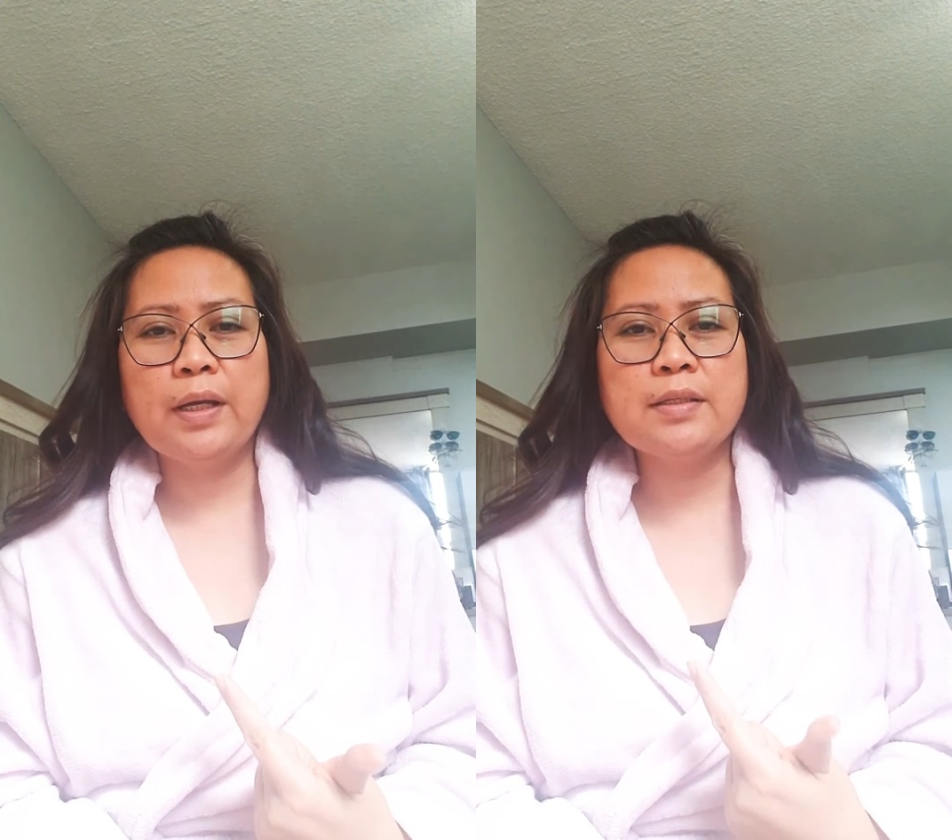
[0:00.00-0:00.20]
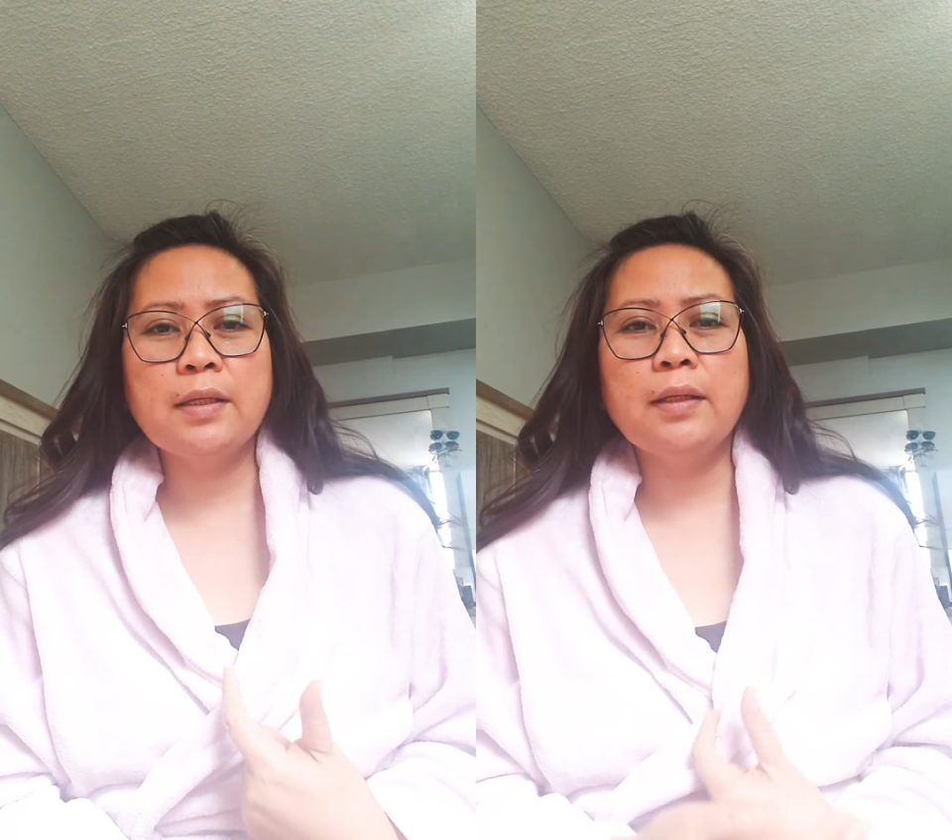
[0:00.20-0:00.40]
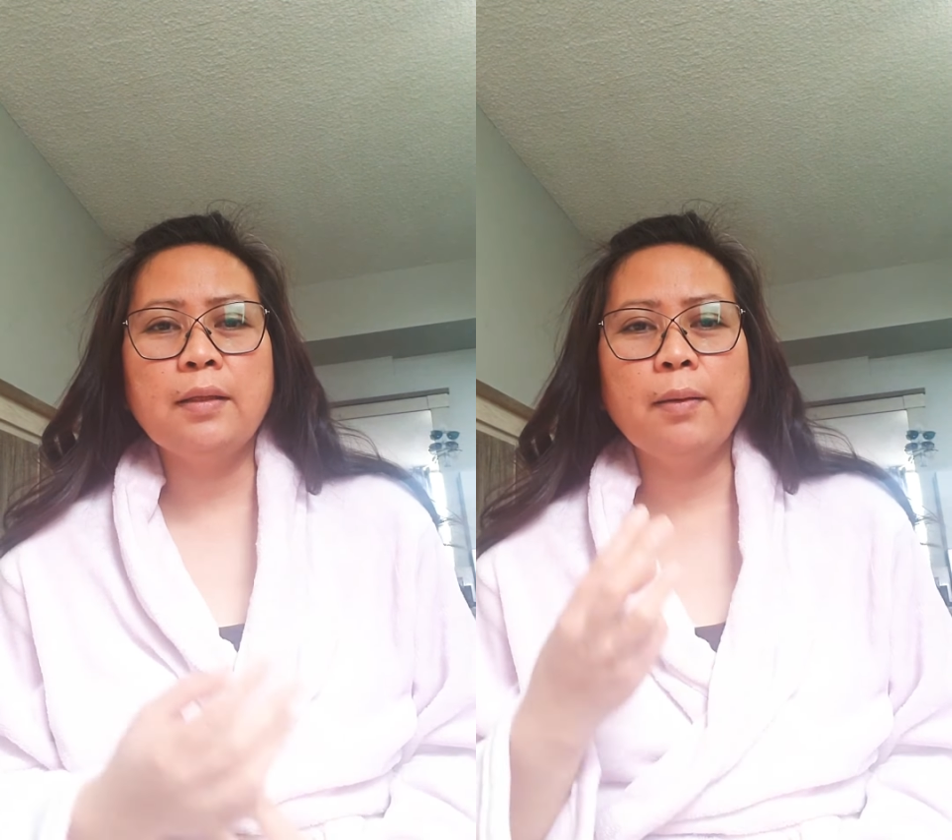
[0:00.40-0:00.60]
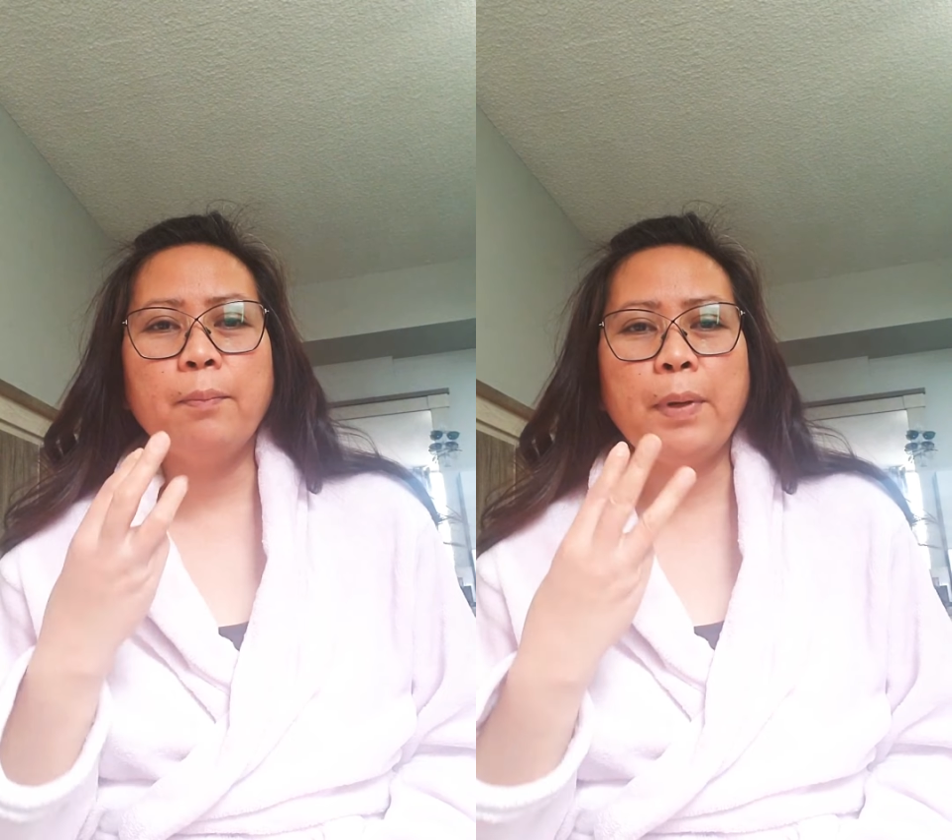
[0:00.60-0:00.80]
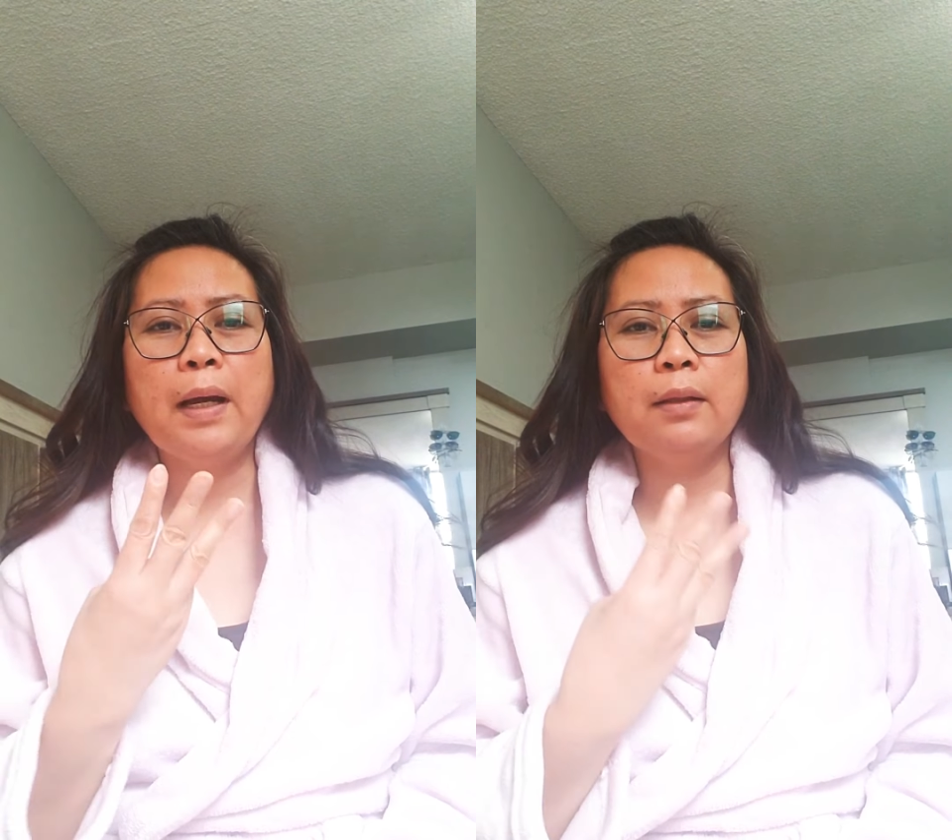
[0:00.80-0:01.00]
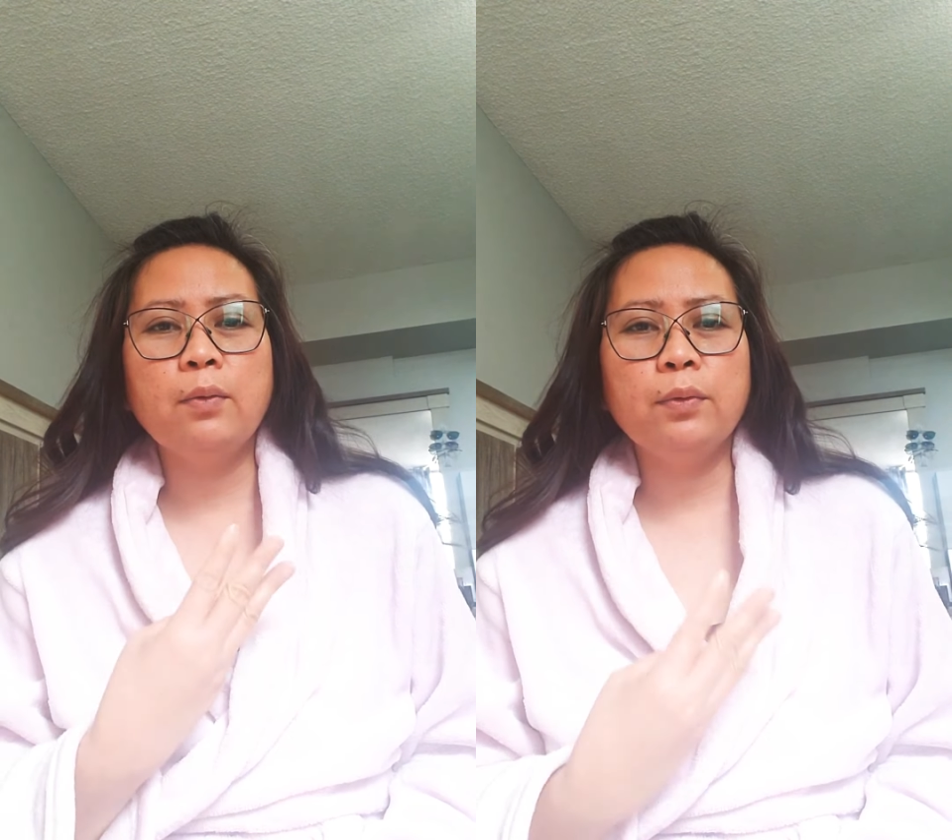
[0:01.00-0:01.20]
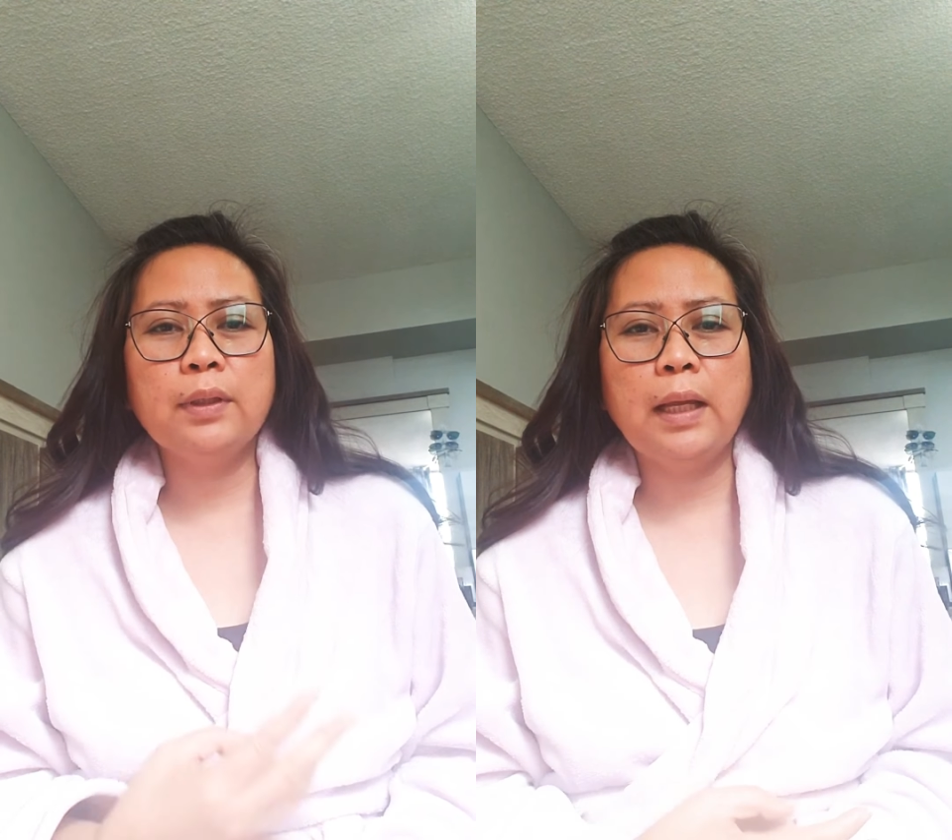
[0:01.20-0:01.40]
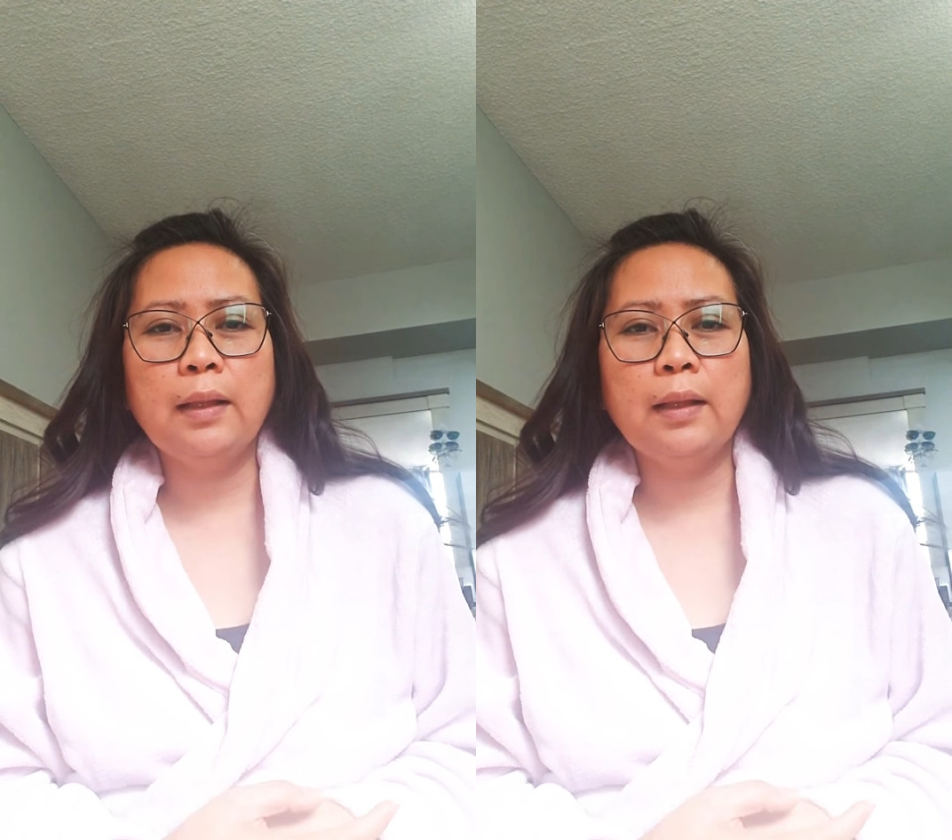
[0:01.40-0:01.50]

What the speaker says: Kasi pangatlong